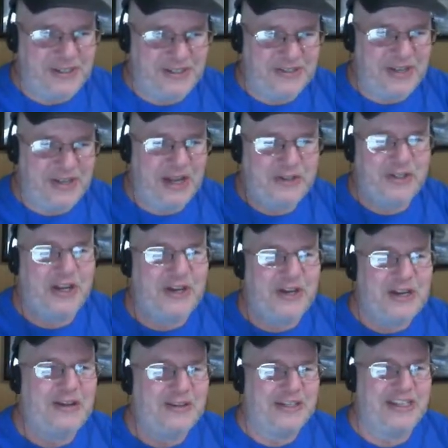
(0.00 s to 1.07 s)
has now shut
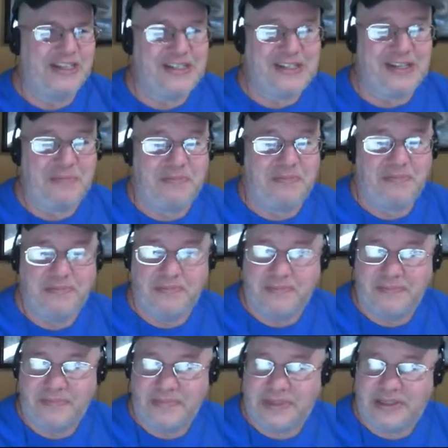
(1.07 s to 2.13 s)
down Disney,
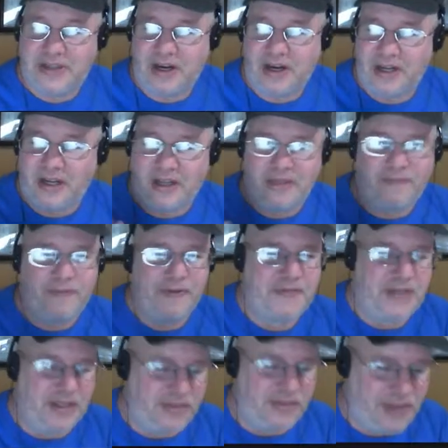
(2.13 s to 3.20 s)
starting on the
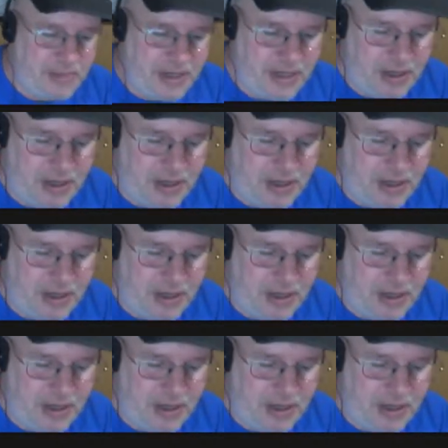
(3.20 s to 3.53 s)
15th. I'm going to